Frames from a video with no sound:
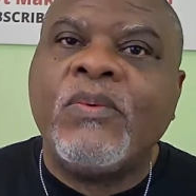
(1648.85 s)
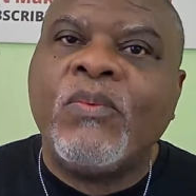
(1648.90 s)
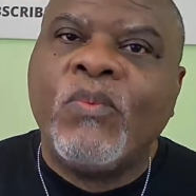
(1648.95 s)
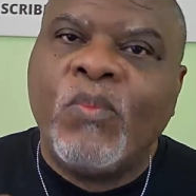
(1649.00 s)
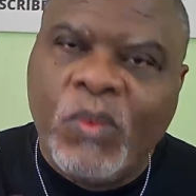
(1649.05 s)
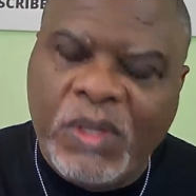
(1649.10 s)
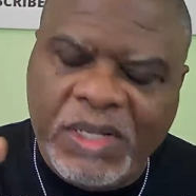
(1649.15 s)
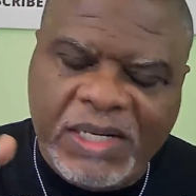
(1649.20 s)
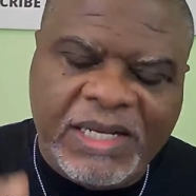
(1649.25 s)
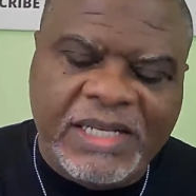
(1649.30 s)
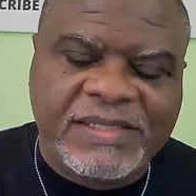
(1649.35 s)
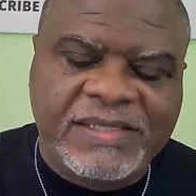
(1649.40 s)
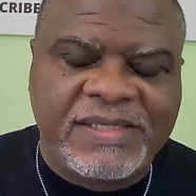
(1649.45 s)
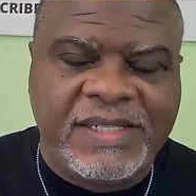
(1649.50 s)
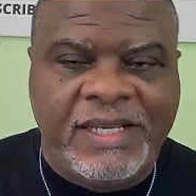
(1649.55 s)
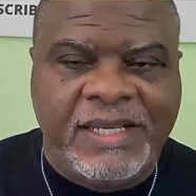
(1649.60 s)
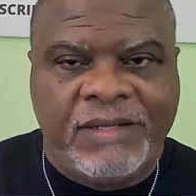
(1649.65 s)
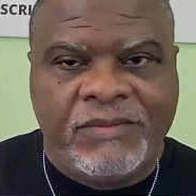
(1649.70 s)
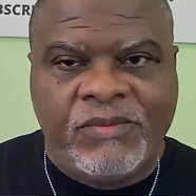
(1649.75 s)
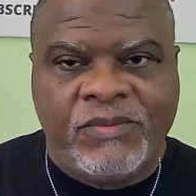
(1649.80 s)
when I
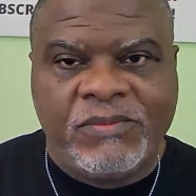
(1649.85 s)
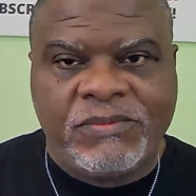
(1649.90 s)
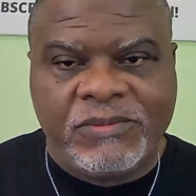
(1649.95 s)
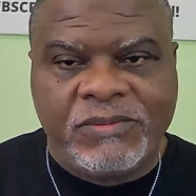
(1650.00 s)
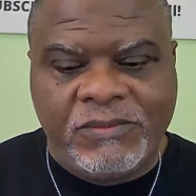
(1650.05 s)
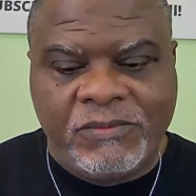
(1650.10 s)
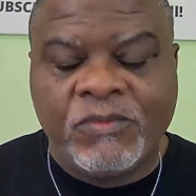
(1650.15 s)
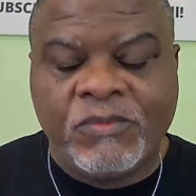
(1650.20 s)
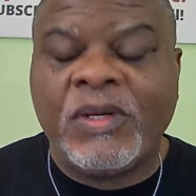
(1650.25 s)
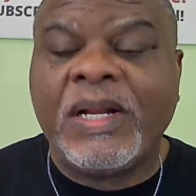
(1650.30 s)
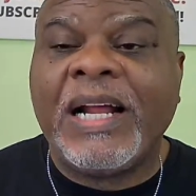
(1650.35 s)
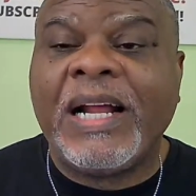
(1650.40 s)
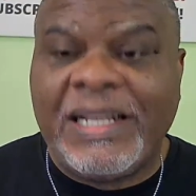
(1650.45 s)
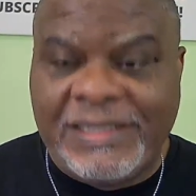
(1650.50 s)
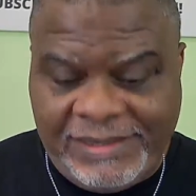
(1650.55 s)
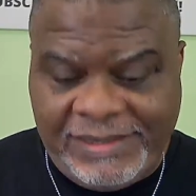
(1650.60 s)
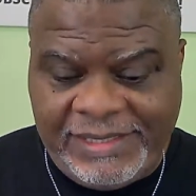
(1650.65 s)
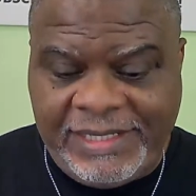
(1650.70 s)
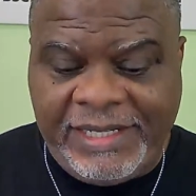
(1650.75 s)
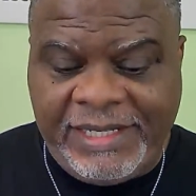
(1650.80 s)
said what I
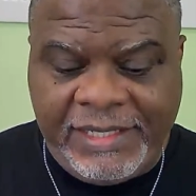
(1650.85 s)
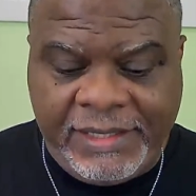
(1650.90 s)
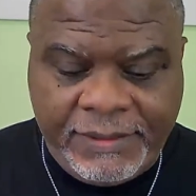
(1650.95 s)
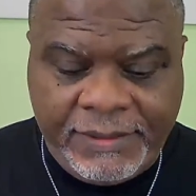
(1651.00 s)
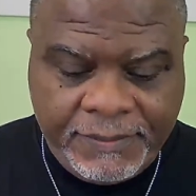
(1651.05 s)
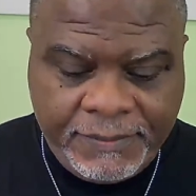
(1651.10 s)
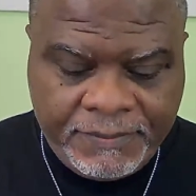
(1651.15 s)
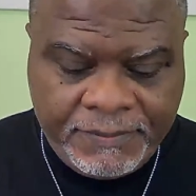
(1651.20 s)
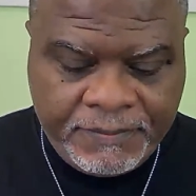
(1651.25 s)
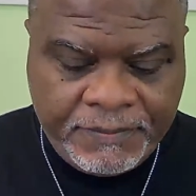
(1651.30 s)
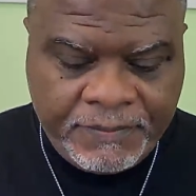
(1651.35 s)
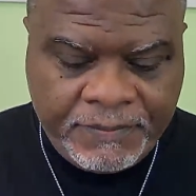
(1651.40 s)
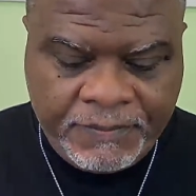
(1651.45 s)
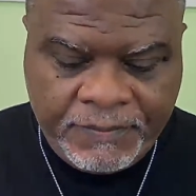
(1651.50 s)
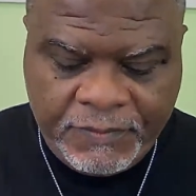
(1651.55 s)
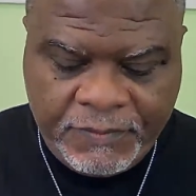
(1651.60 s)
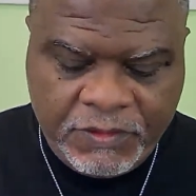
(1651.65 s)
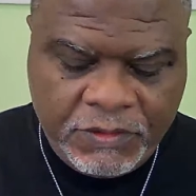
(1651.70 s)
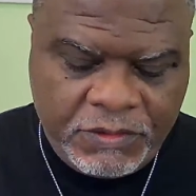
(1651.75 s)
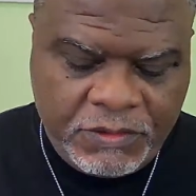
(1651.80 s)

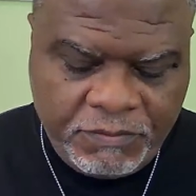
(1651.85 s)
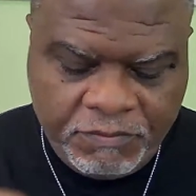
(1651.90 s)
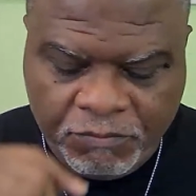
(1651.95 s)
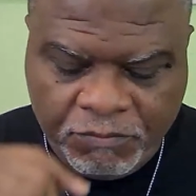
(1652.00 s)
said.